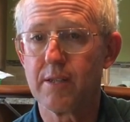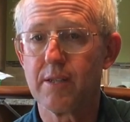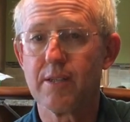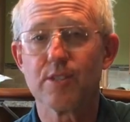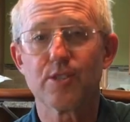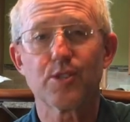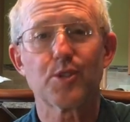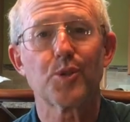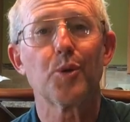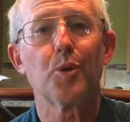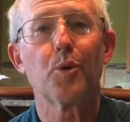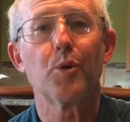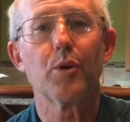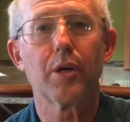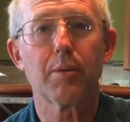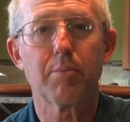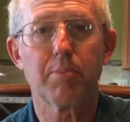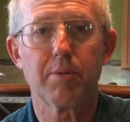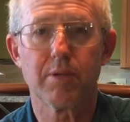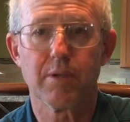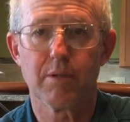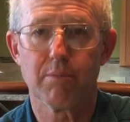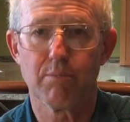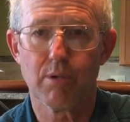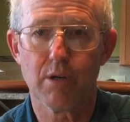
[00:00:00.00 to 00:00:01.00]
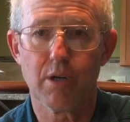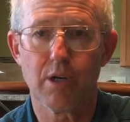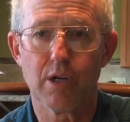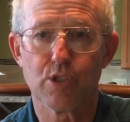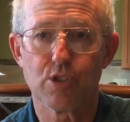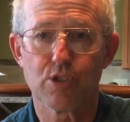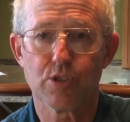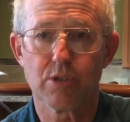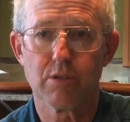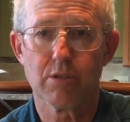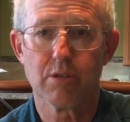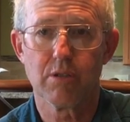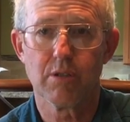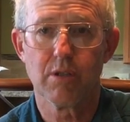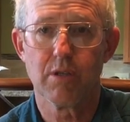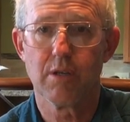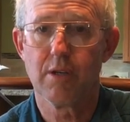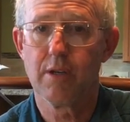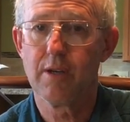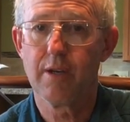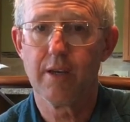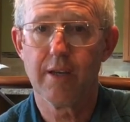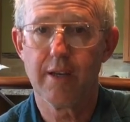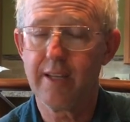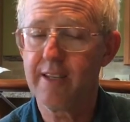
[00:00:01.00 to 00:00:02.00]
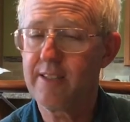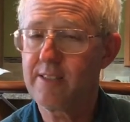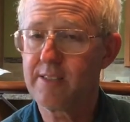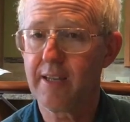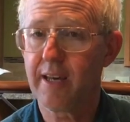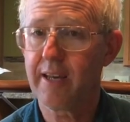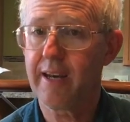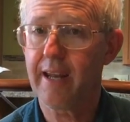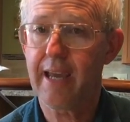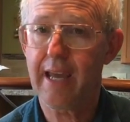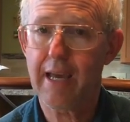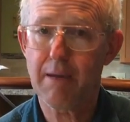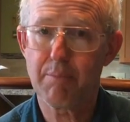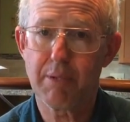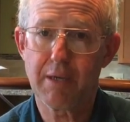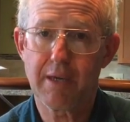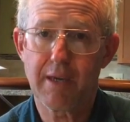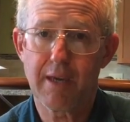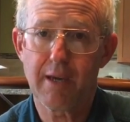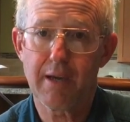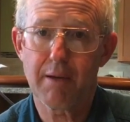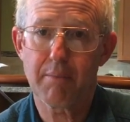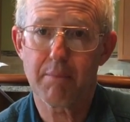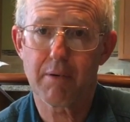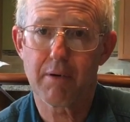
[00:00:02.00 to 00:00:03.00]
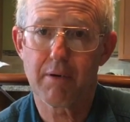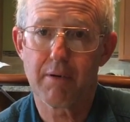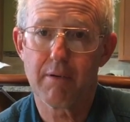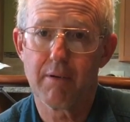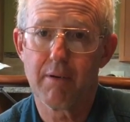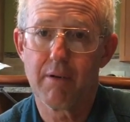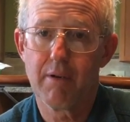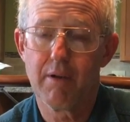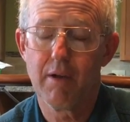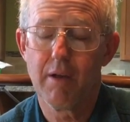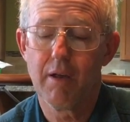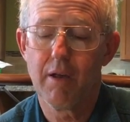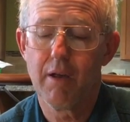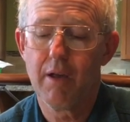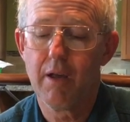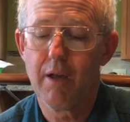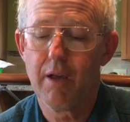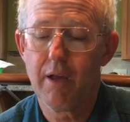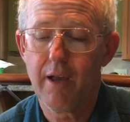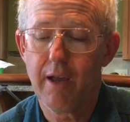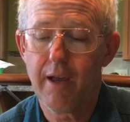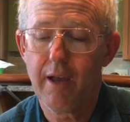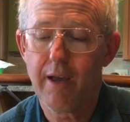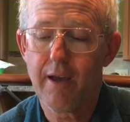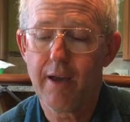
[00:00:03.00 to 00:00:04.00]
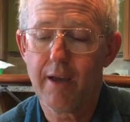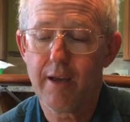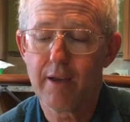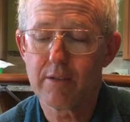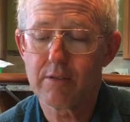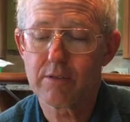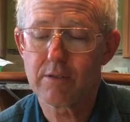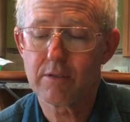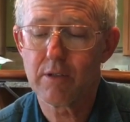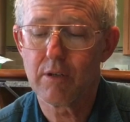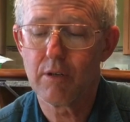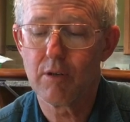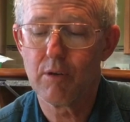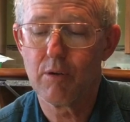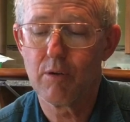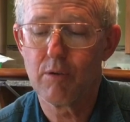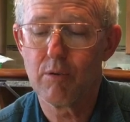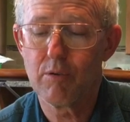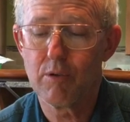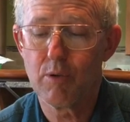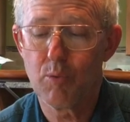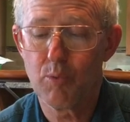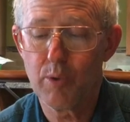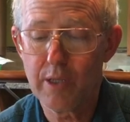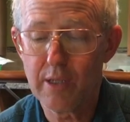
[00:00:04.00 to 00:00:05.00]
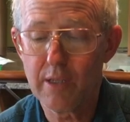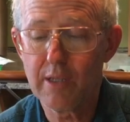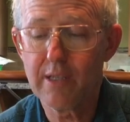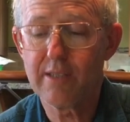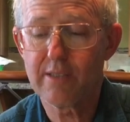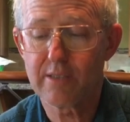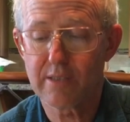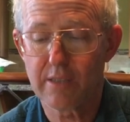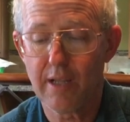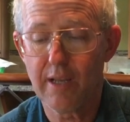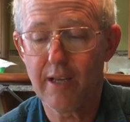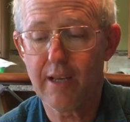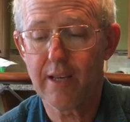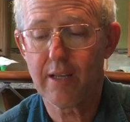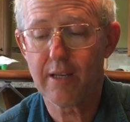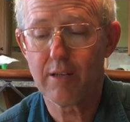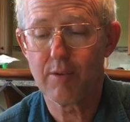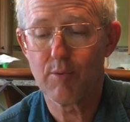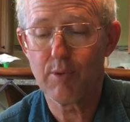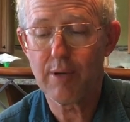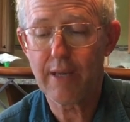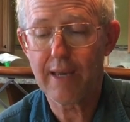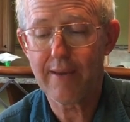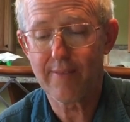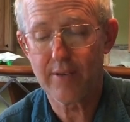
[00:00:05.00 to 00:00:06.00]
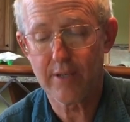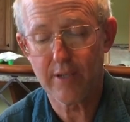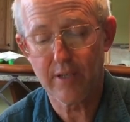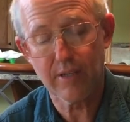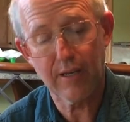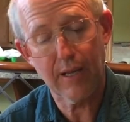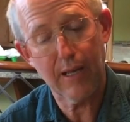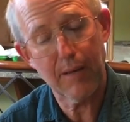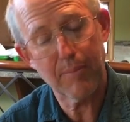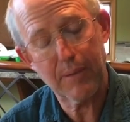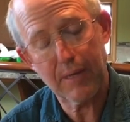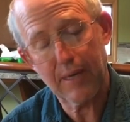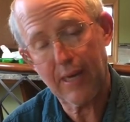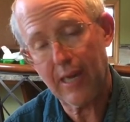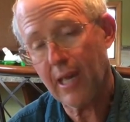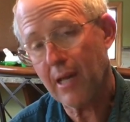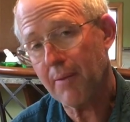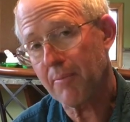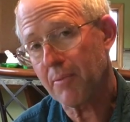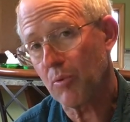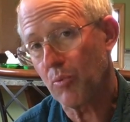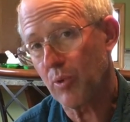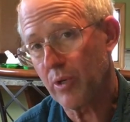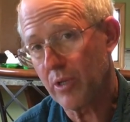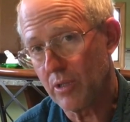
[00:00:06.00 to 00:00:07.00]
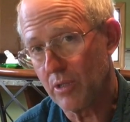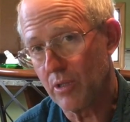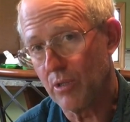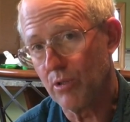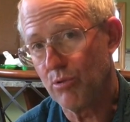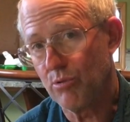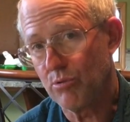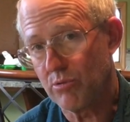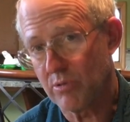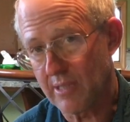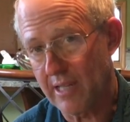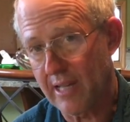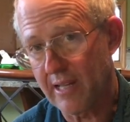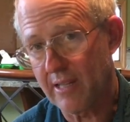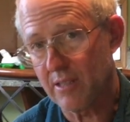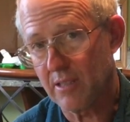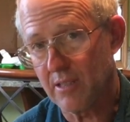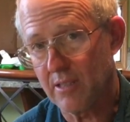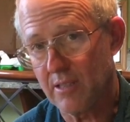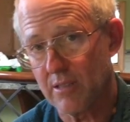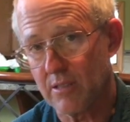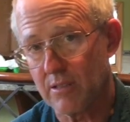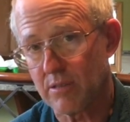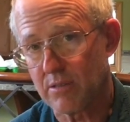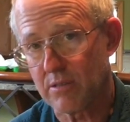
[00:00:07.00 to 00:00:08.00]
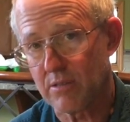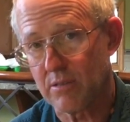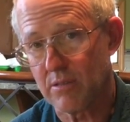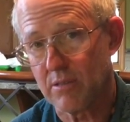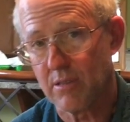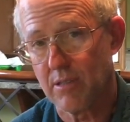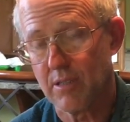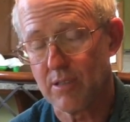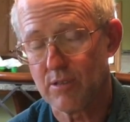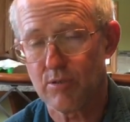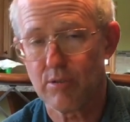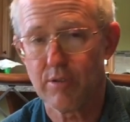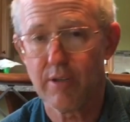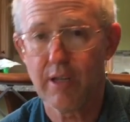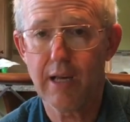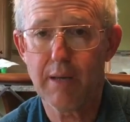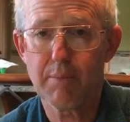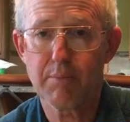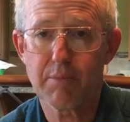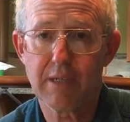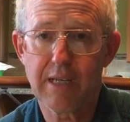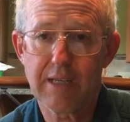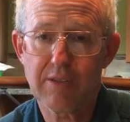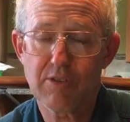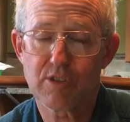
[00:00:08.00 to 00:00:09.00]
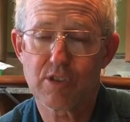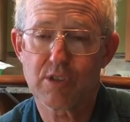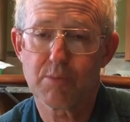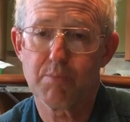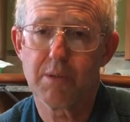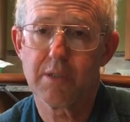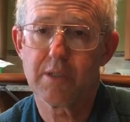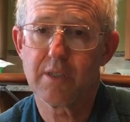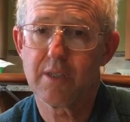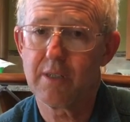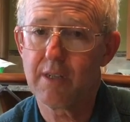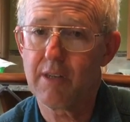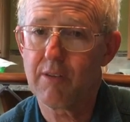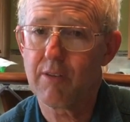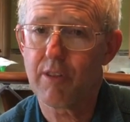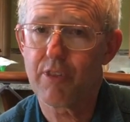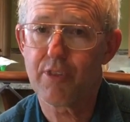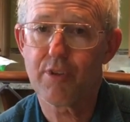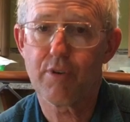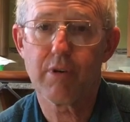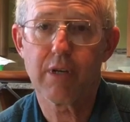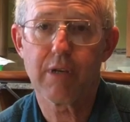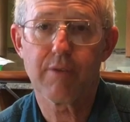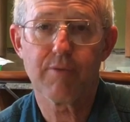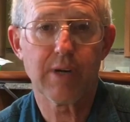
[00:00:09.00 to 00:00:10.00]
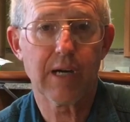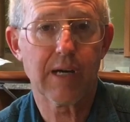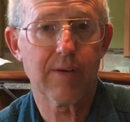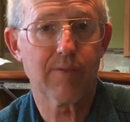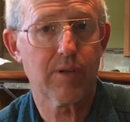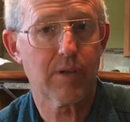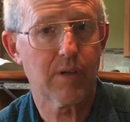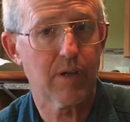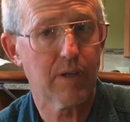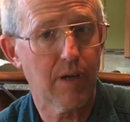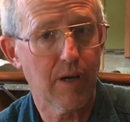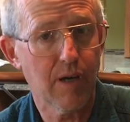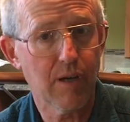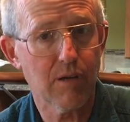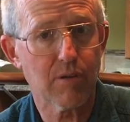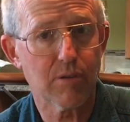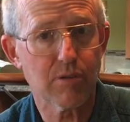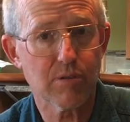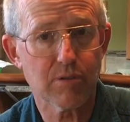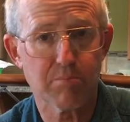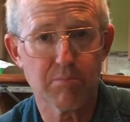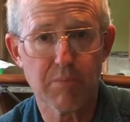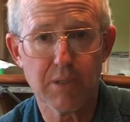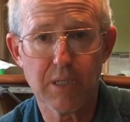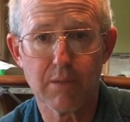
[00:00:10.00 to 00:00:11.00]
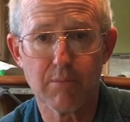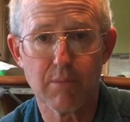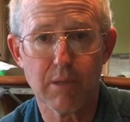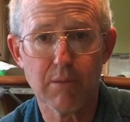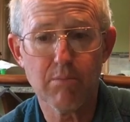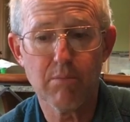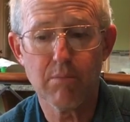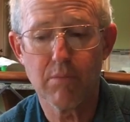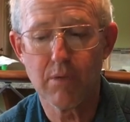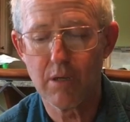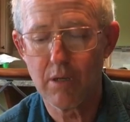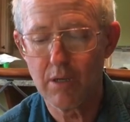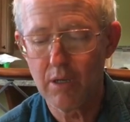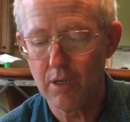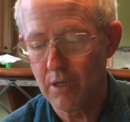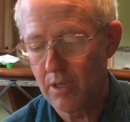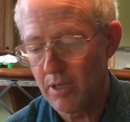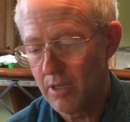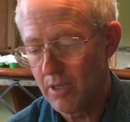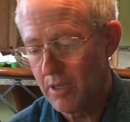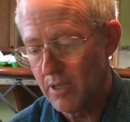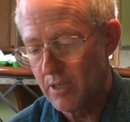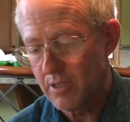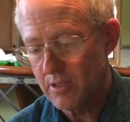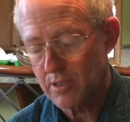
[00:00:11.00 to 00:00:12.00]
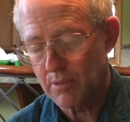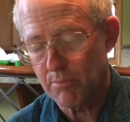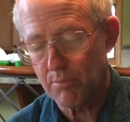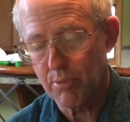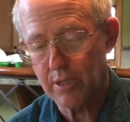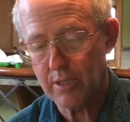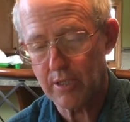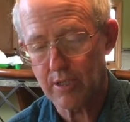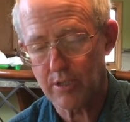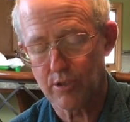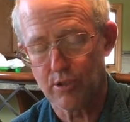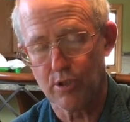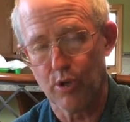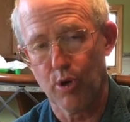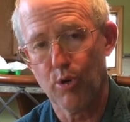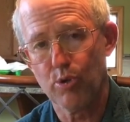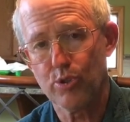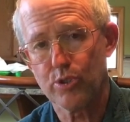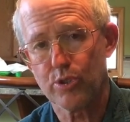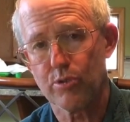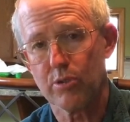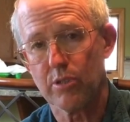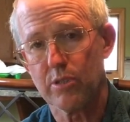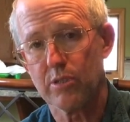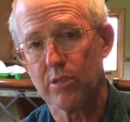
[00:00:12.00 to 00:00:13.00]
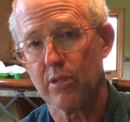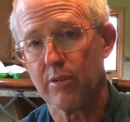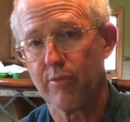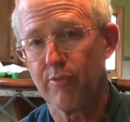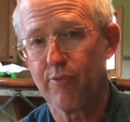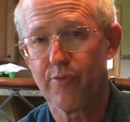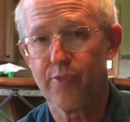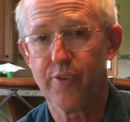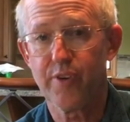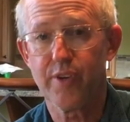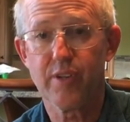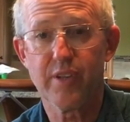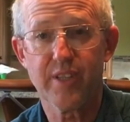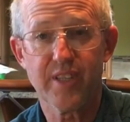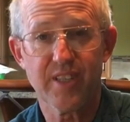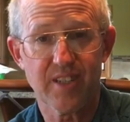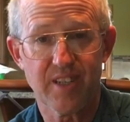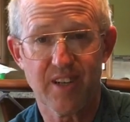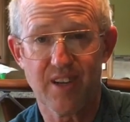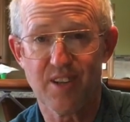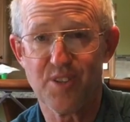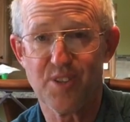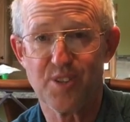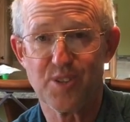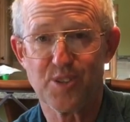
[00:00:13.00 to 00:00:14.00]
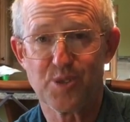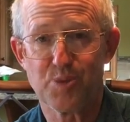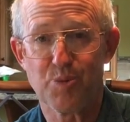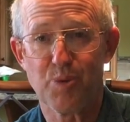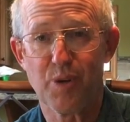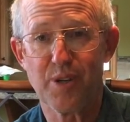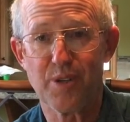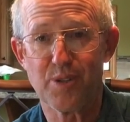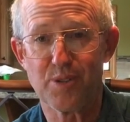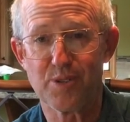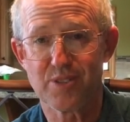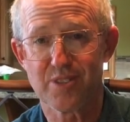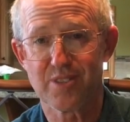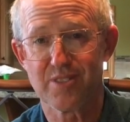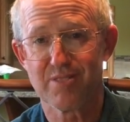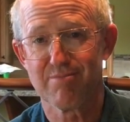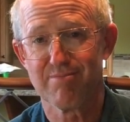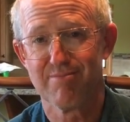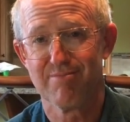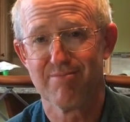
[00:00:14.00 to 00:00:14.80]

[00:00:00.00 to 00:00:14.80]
It's growing up into brush. And he's not a happy camper. And so we lease land and we have an unhappy camper, we lose that lease. So now I'm going to have to spend another $3,500 minimum to bring a dozer in there to fill in all these swales.